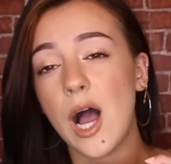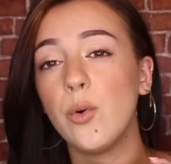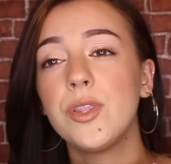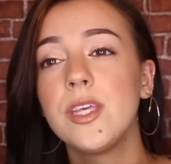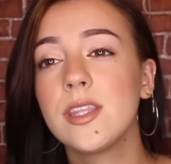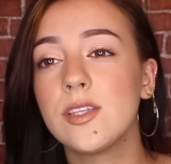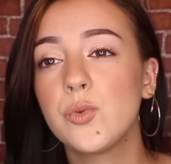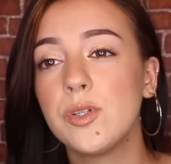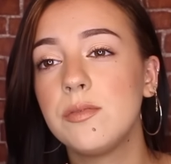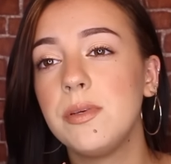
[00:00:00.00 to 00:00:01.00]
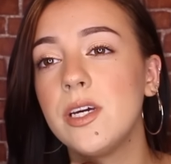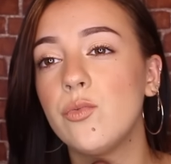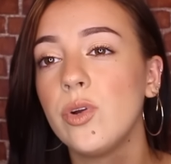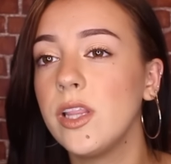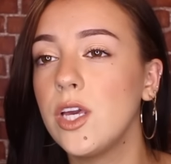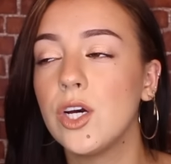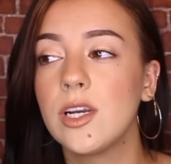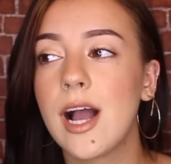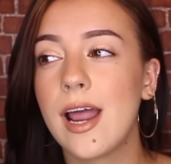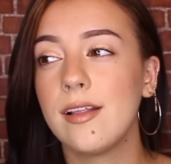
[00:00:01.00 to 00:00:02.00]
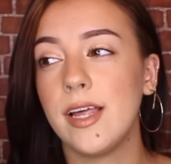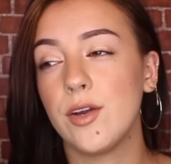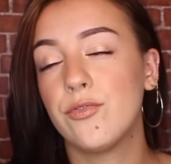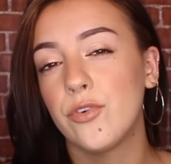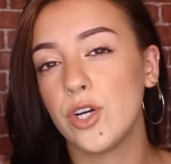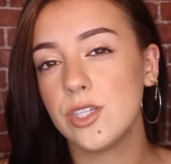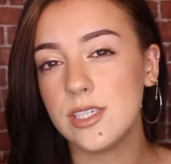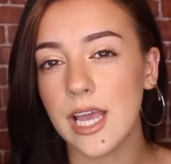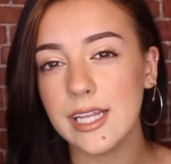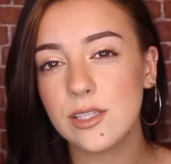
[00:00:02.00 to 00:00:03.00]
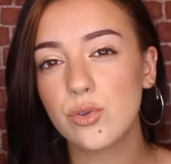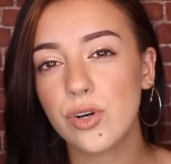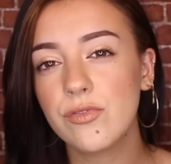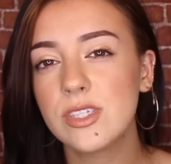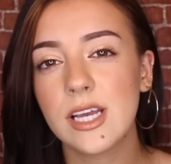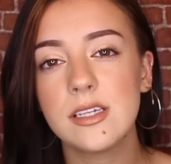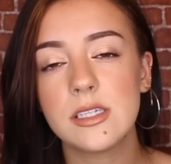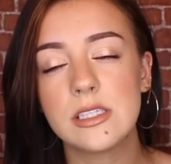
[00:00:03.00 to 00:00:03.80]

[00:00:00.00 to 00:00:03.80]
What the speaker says: I would think this would be a really good kind of like first date sort of scent.